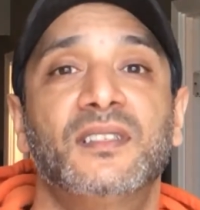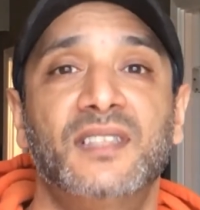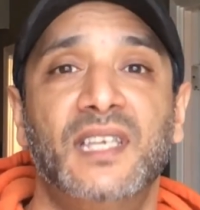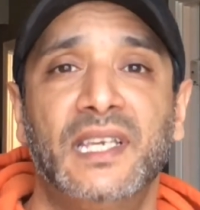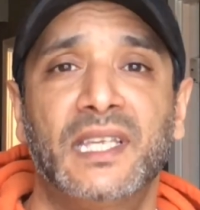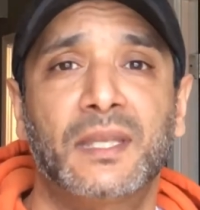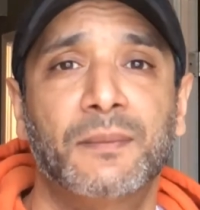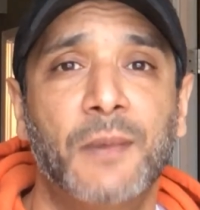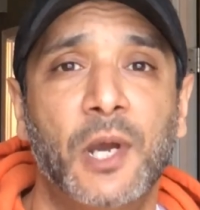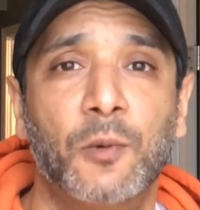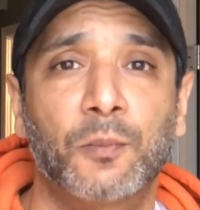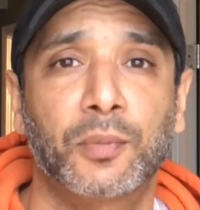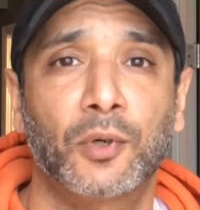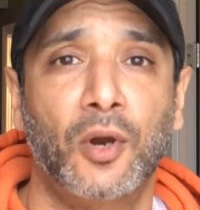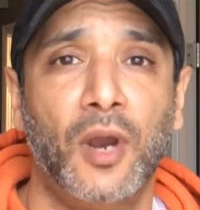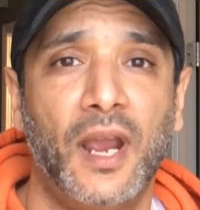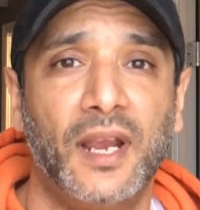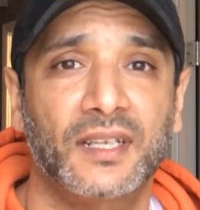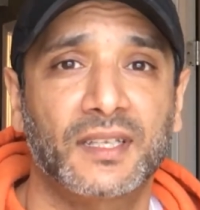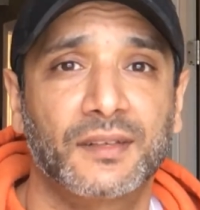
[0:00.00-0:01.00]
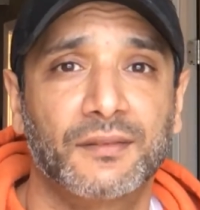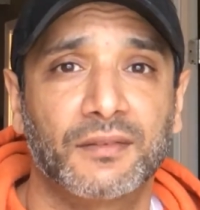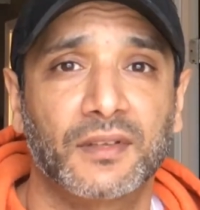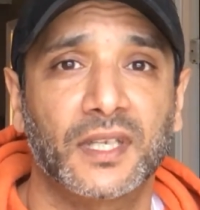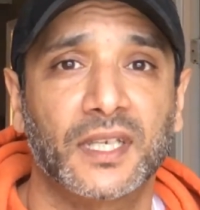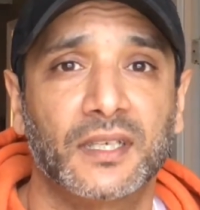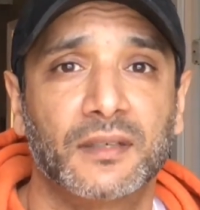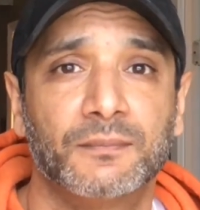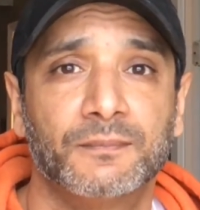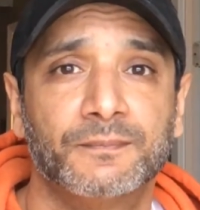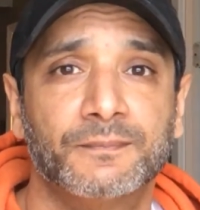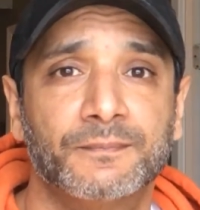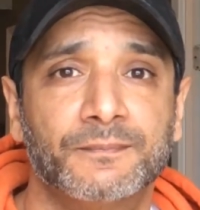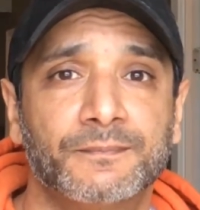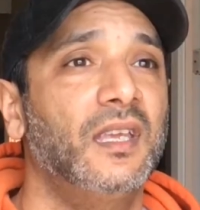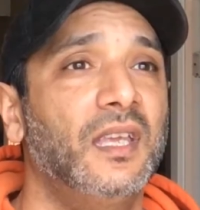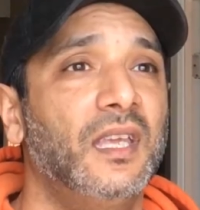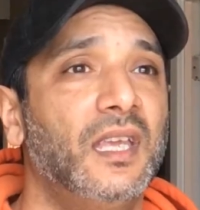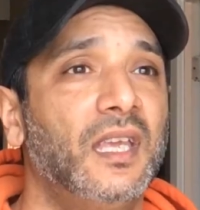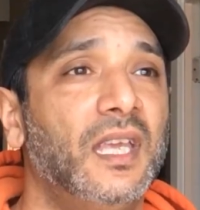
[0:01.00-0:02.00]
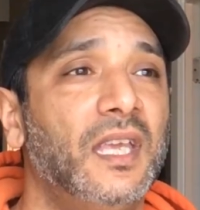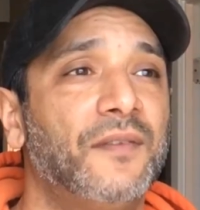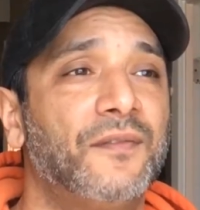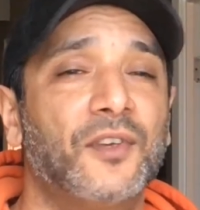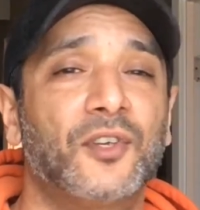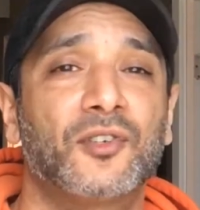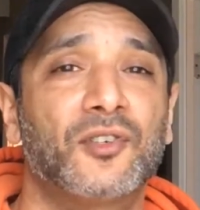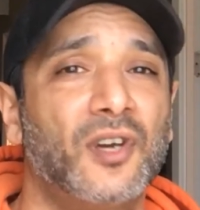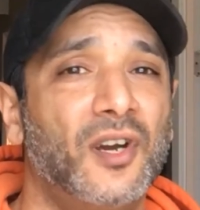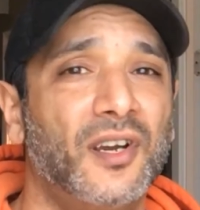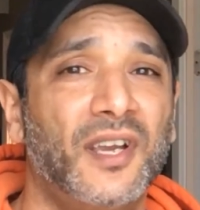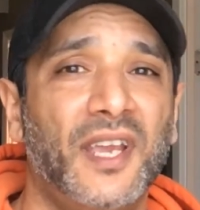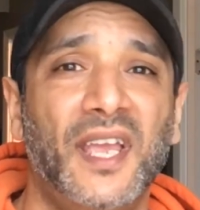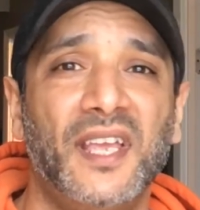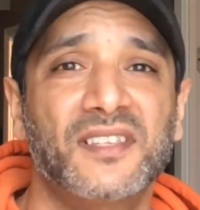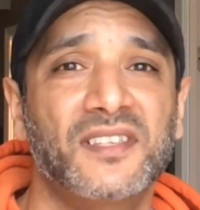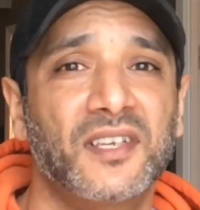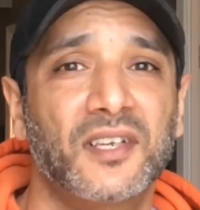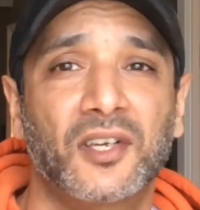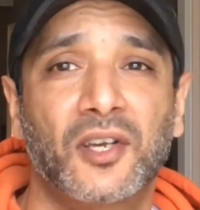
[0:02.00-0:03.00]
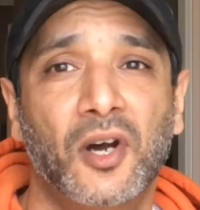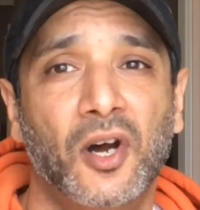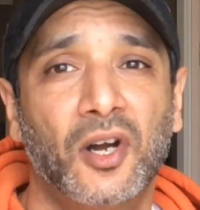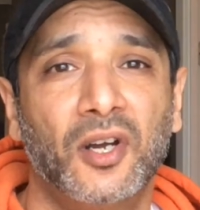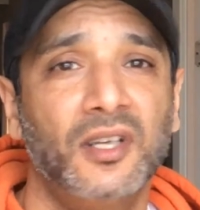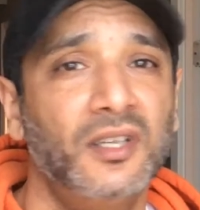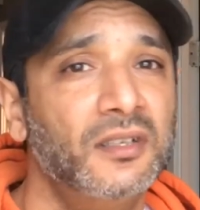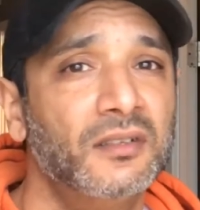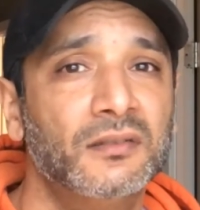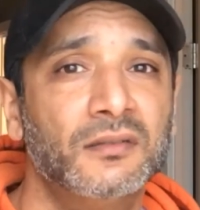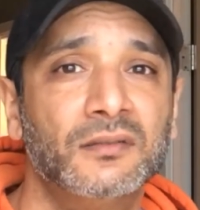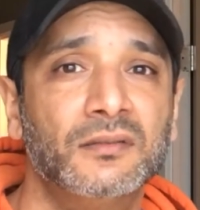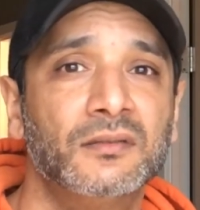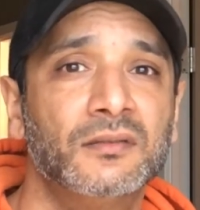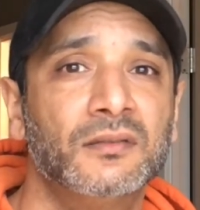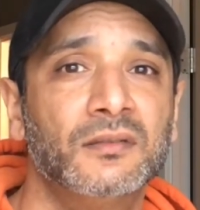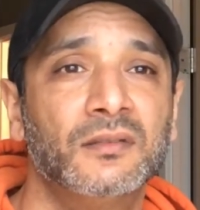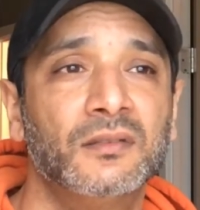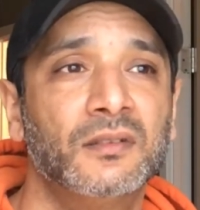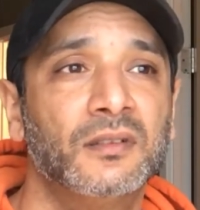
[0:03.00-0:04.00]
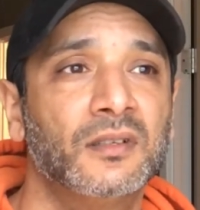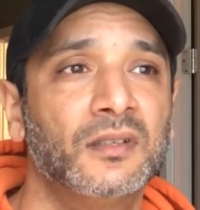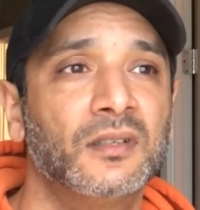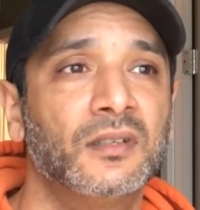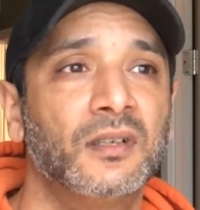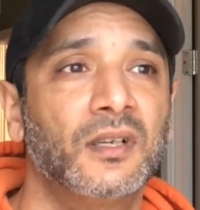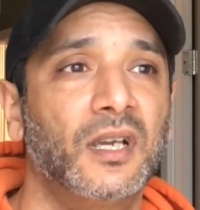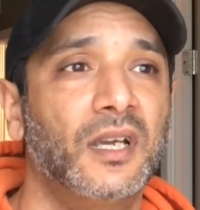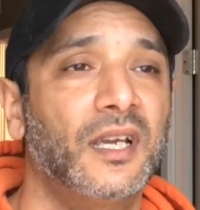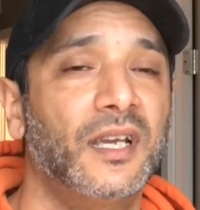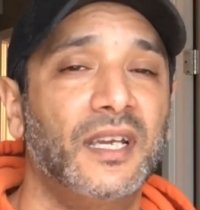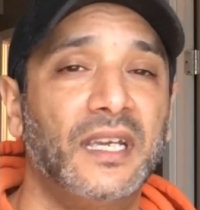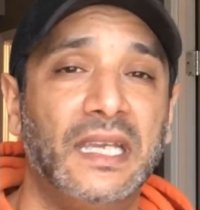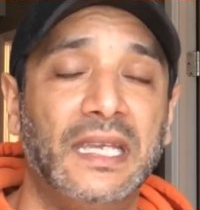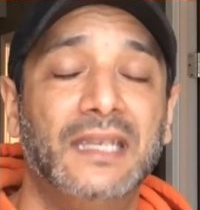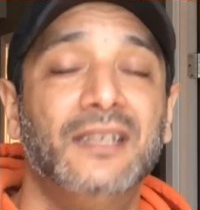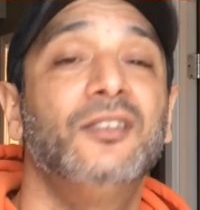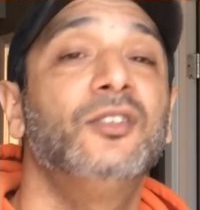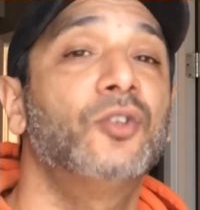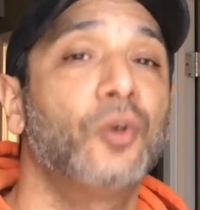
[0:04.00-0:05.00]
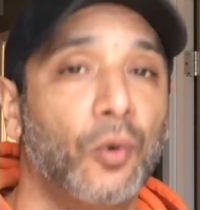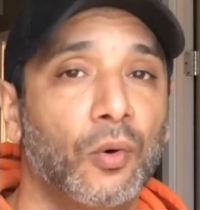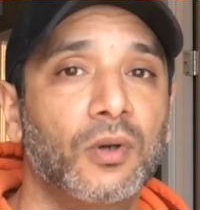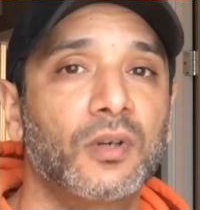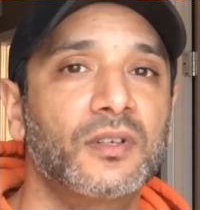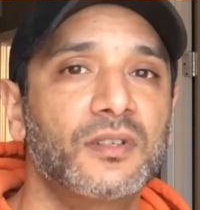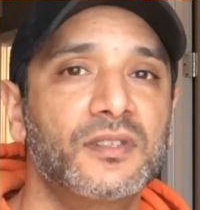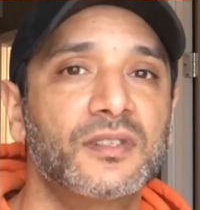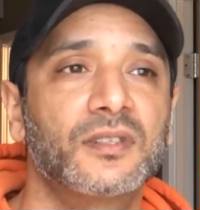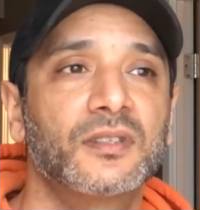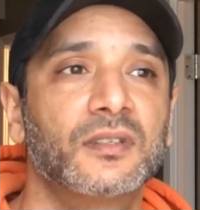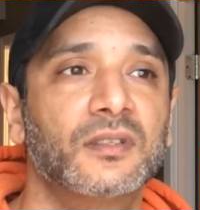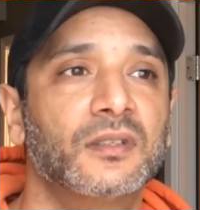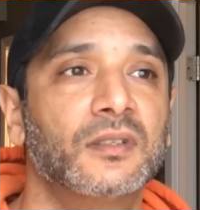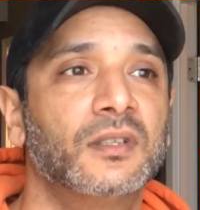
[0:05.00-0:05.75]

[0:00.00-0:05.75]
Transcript: Take them out proactively. If your dog hasn't gone, indoors